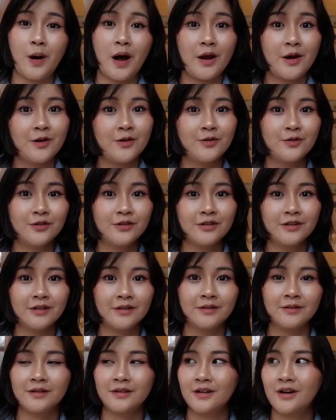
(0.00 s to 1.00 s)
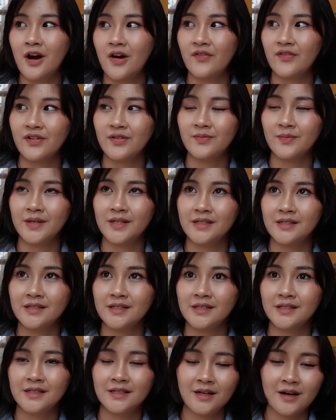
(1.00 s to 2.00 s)
Bandung
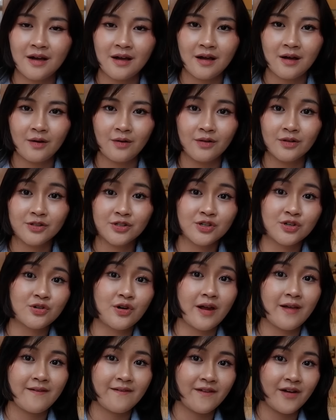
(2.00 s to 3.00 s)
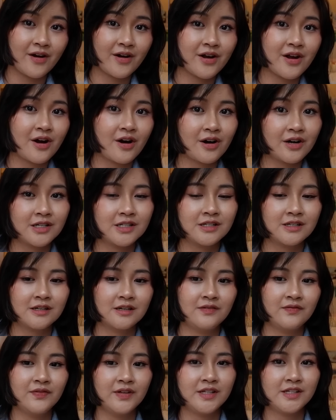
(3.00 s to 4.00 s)
government will try very hard to
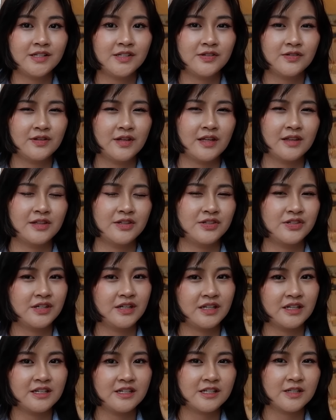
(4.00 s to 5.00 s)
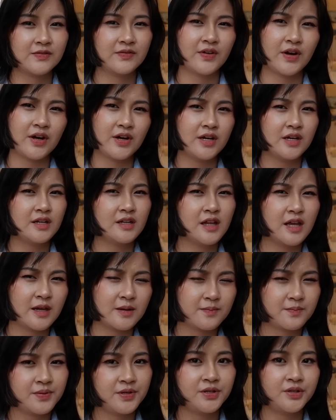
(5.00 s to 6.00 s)
convince you that the city is very
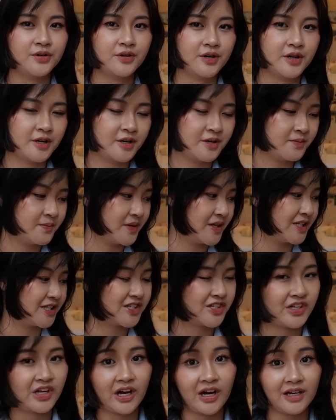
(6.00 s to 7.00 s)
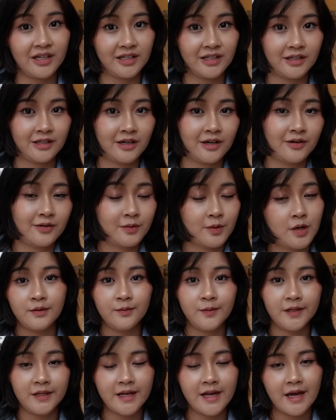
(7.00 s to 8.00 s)
like pure, but it's not, you know.
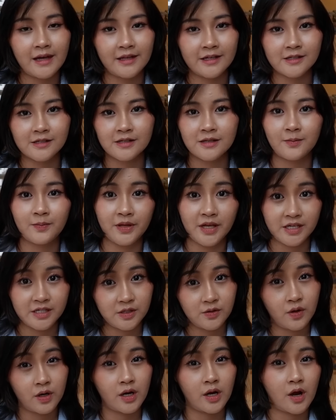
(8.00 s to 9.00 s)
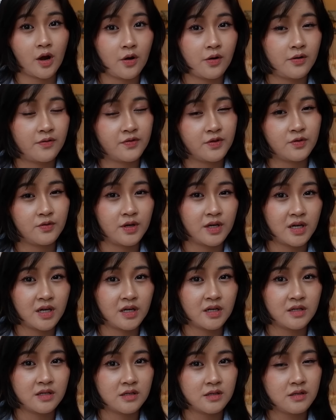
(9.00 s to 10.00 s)
But yeah, that's the place you want to go if you want
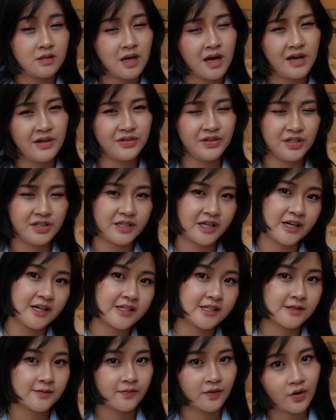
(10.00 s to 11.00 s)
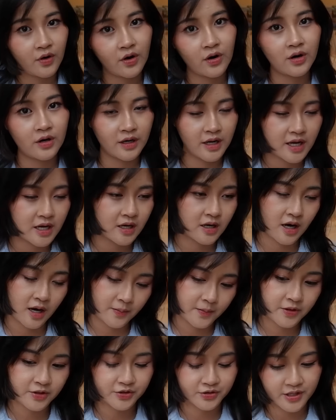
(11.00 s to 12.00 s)
to hit the dance floor, get a
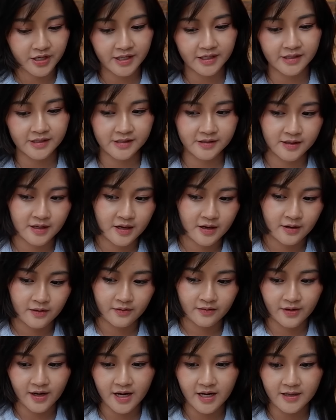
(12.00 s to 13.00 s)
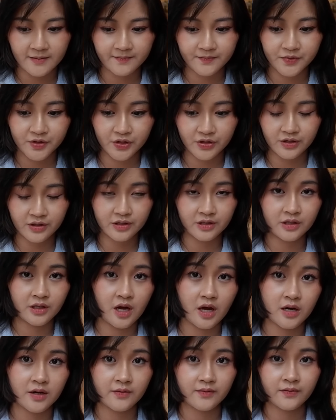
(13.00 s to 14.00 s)
couple drinks, right? So there are a
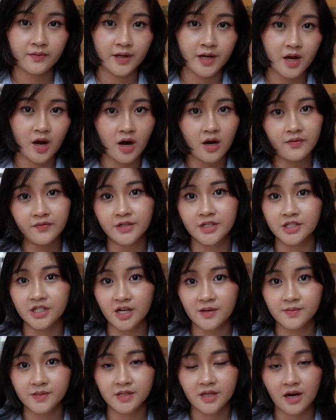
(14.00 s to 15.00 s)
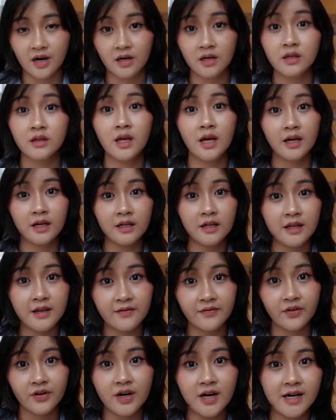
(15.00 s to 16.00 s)
lot of like coffee shops there.
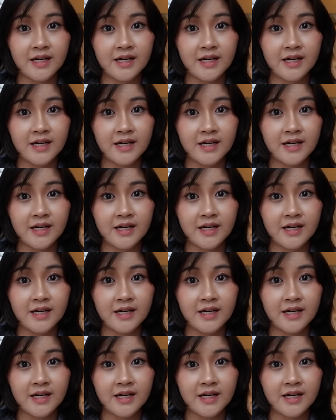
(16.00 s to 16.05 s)
Luckily for